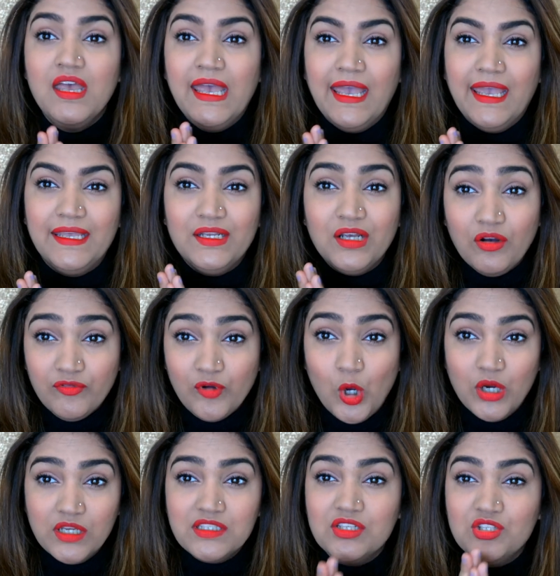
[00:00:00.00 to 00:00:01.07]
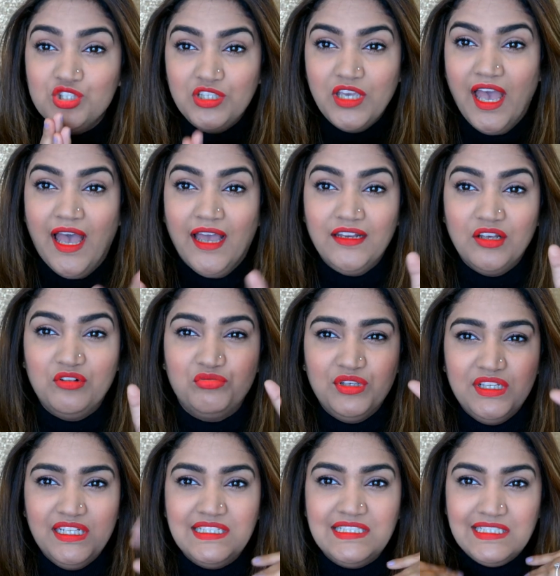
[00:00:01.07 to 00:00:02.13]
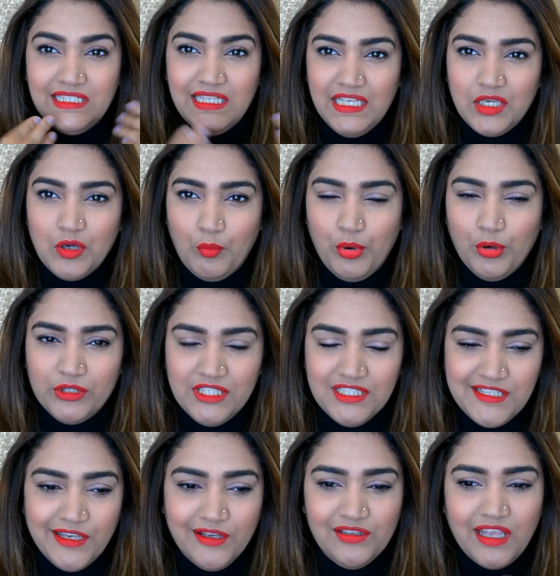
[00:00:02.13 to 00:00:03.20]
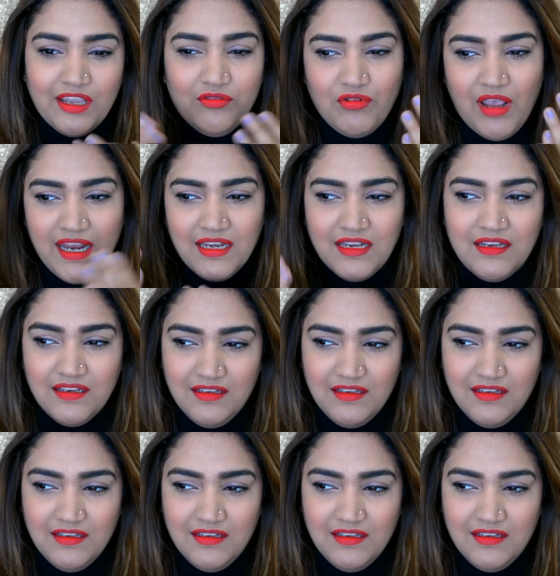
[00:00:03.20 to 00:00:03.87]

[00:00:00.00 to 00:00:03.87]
And of course she had a really sleek ponytail, like right